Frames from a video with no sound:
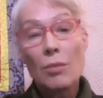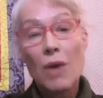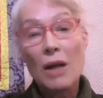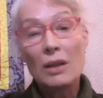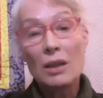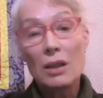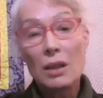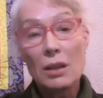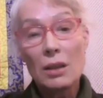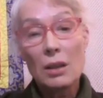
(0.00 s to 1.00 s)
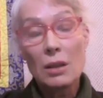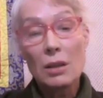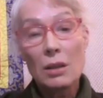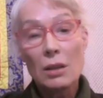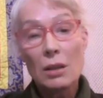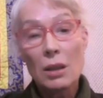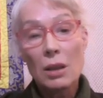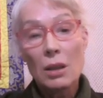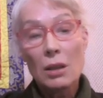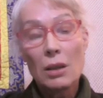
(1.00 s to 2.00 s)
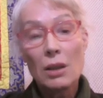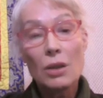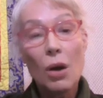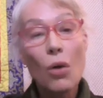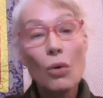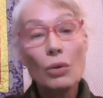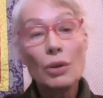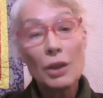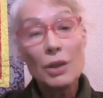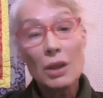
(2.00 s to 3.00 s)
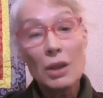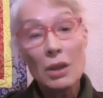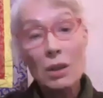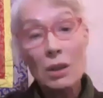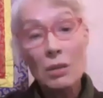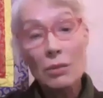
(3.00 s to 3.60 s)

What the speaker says: practicing these old teachings.